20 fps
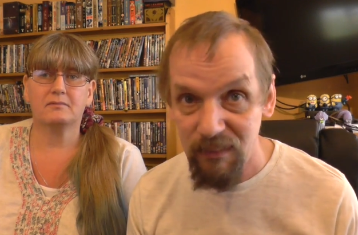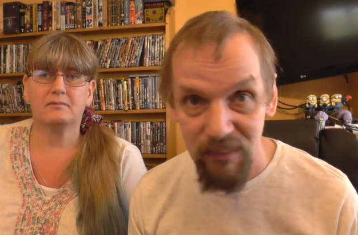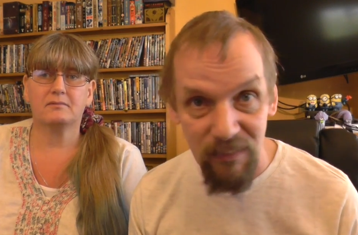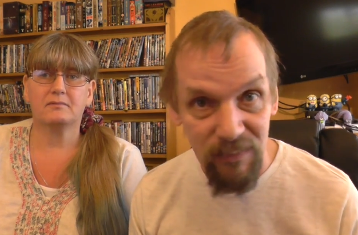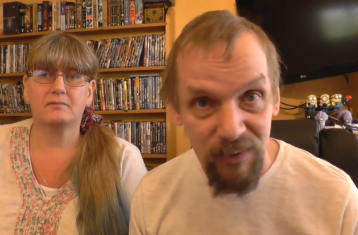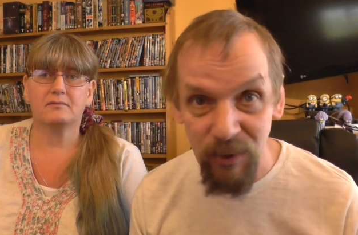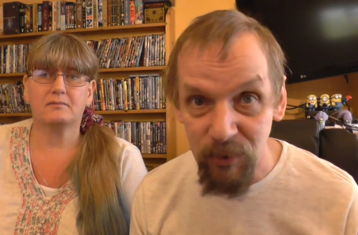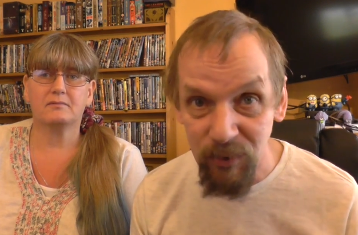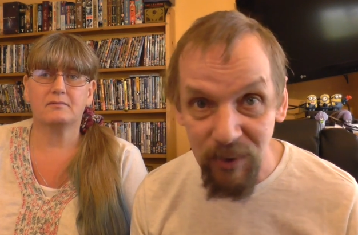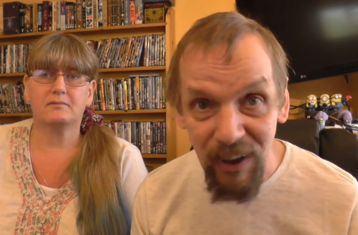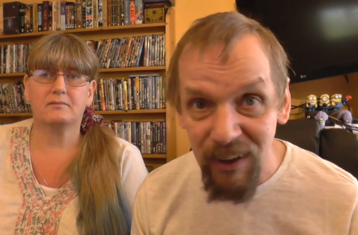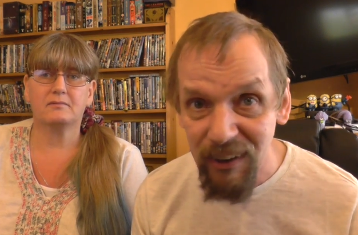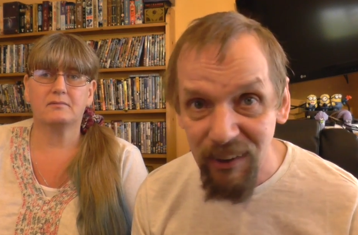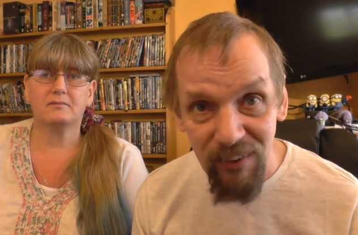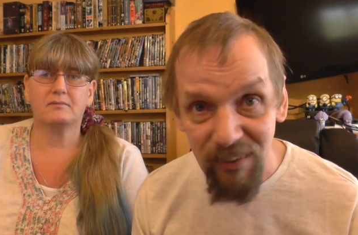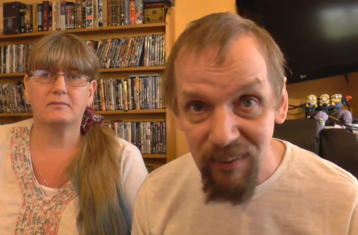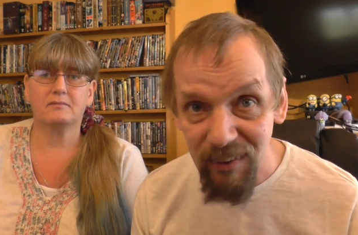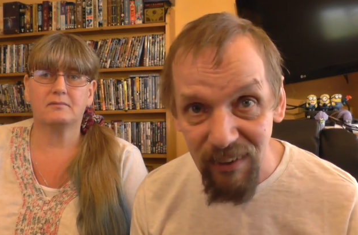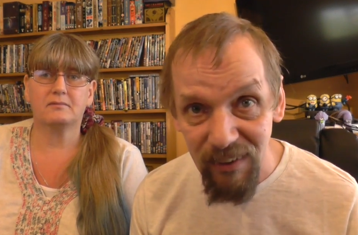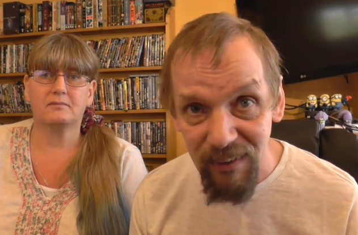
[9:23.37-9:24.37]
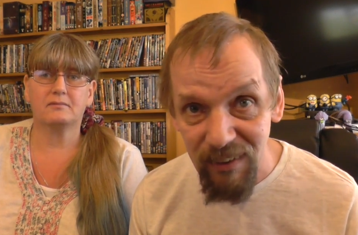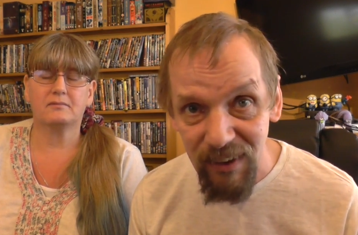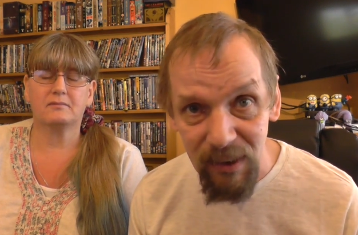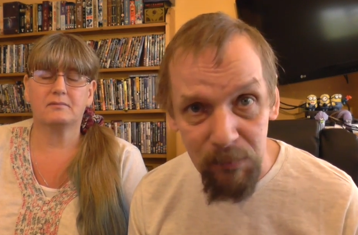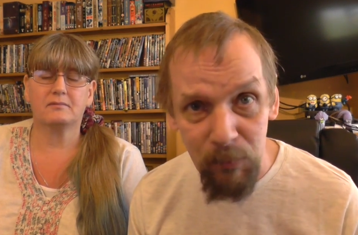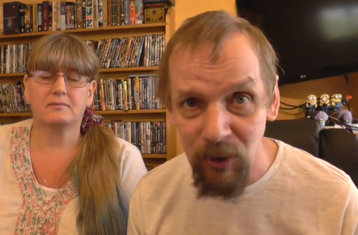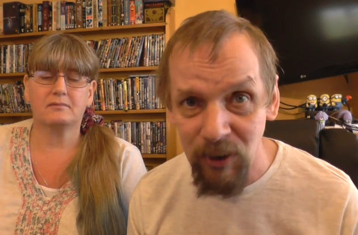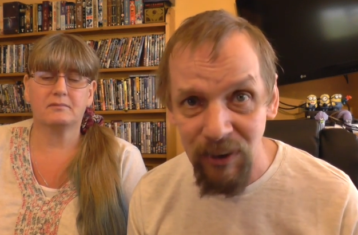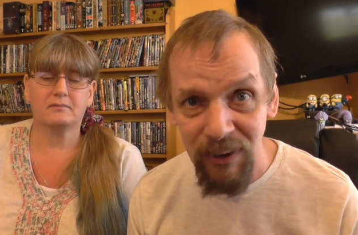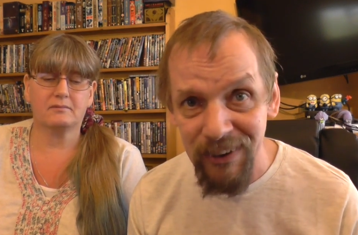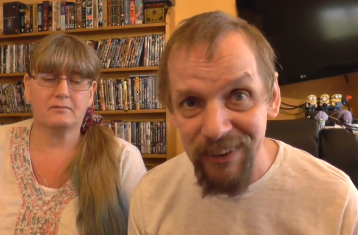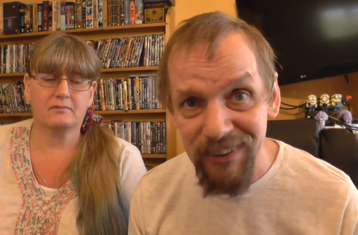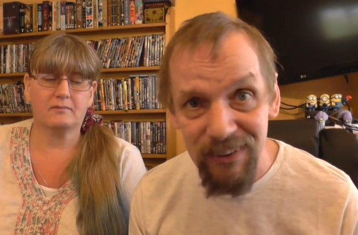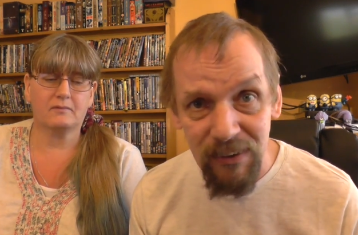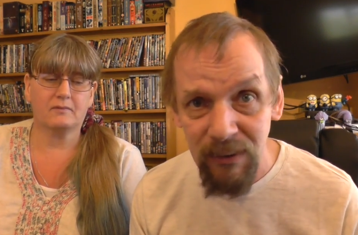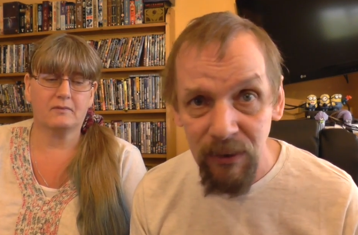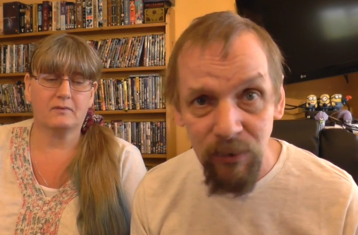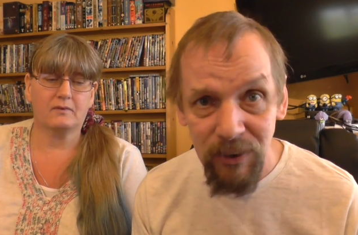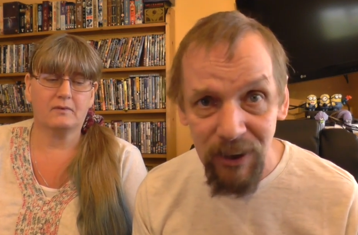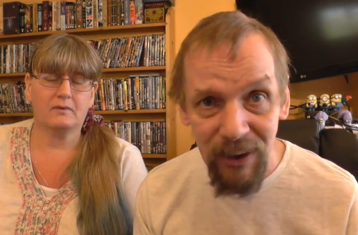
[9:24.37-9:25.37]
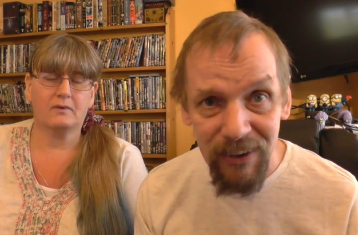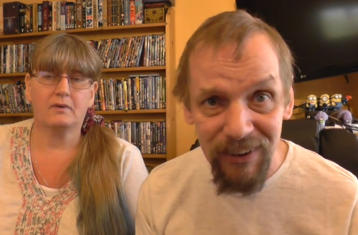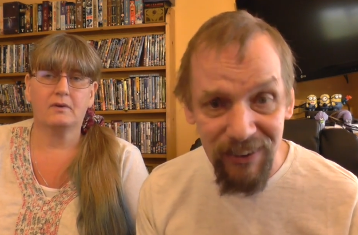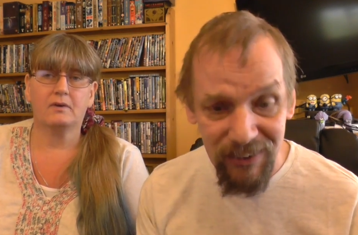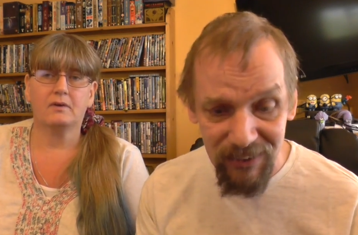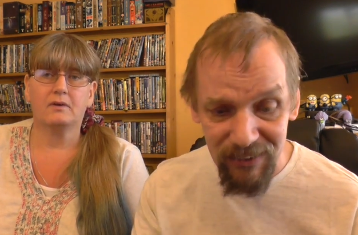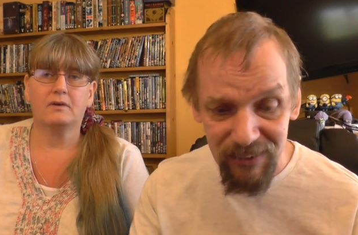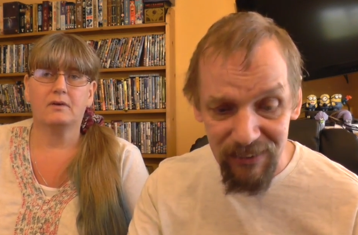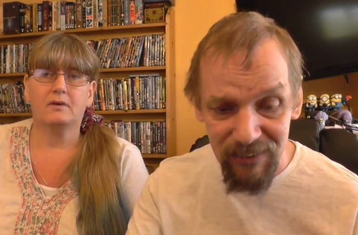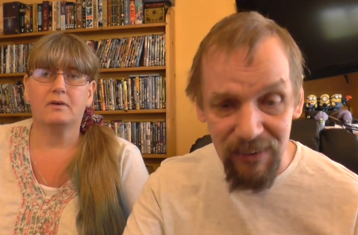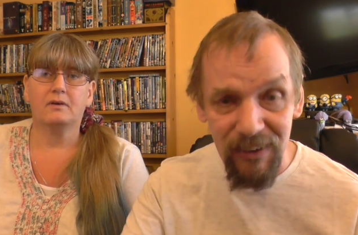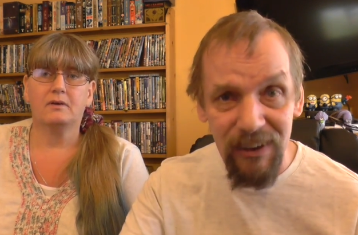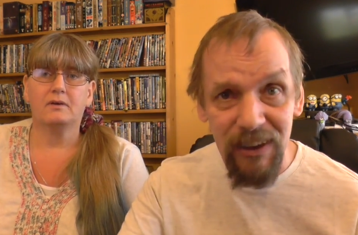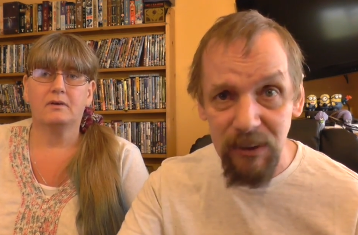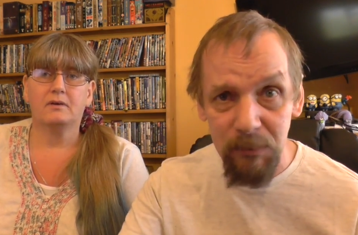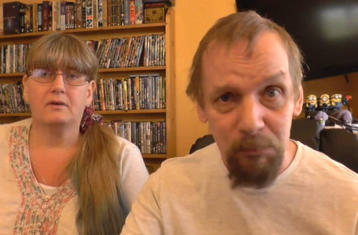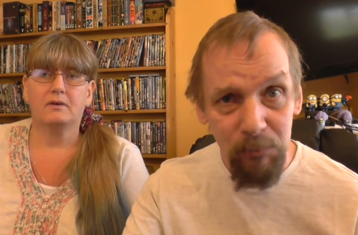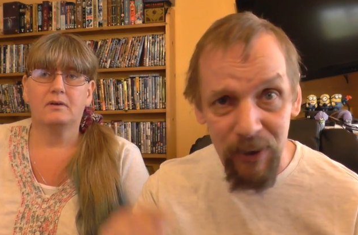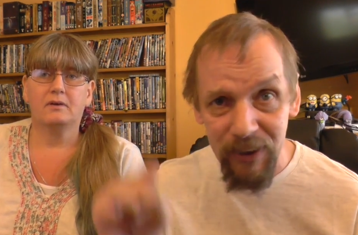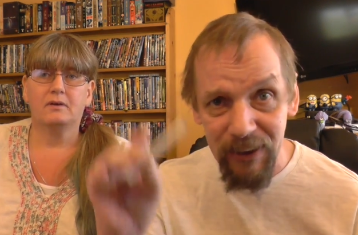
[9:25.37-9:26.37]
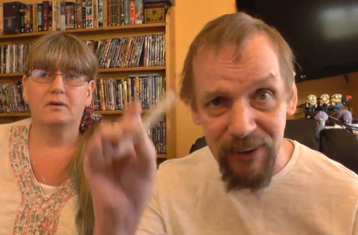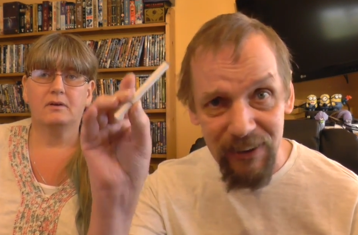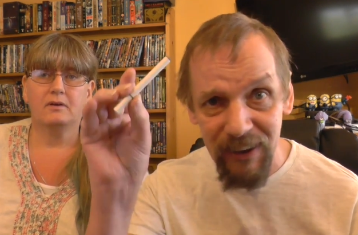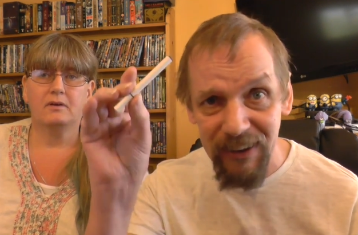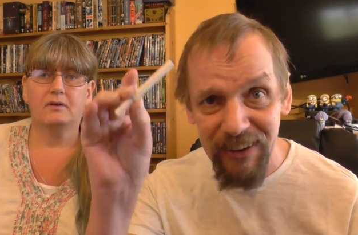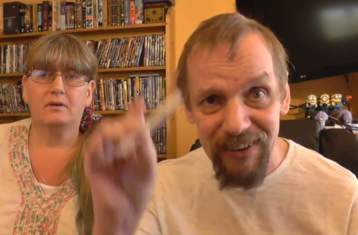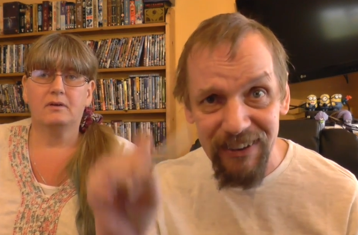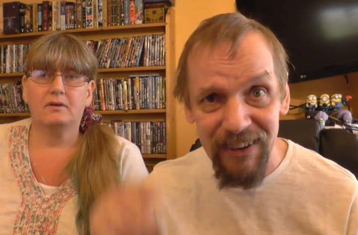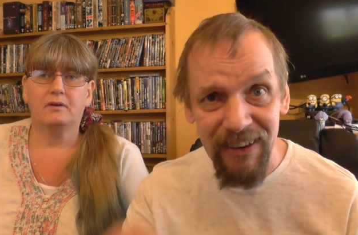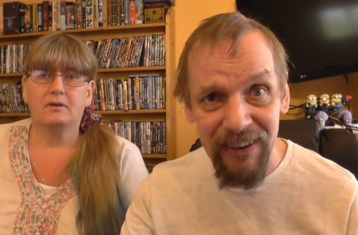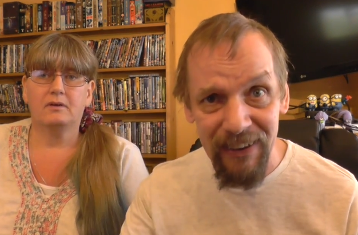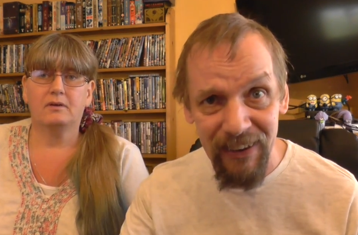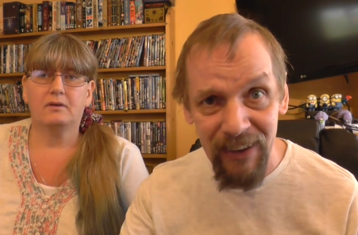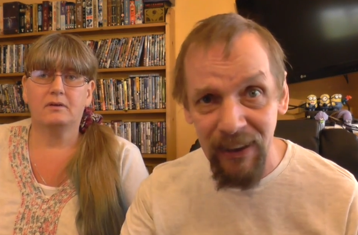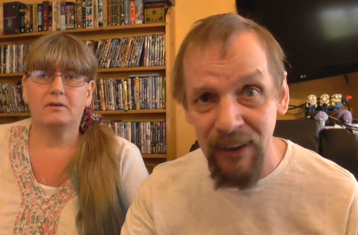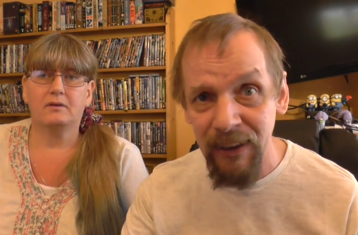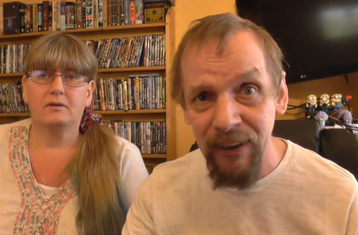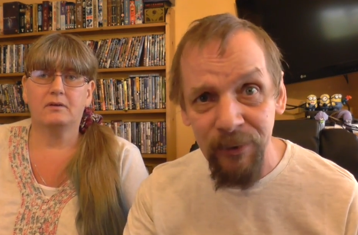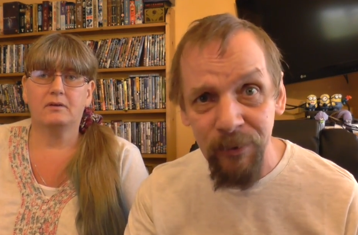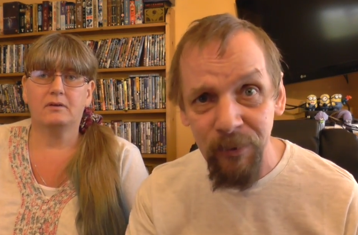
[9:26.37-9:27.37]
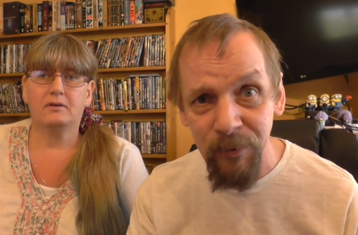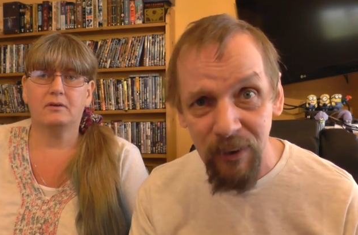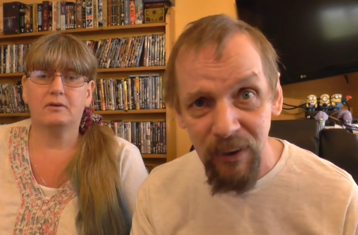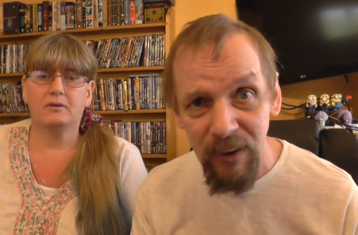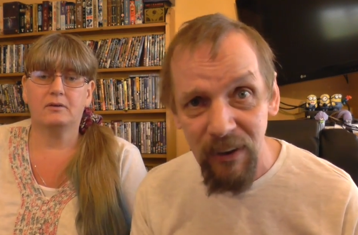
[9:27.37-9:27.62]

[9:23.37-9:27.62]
Speaker 1: There's no taste. Come on, guys, no taste. Get some bloody taste in it. Hello.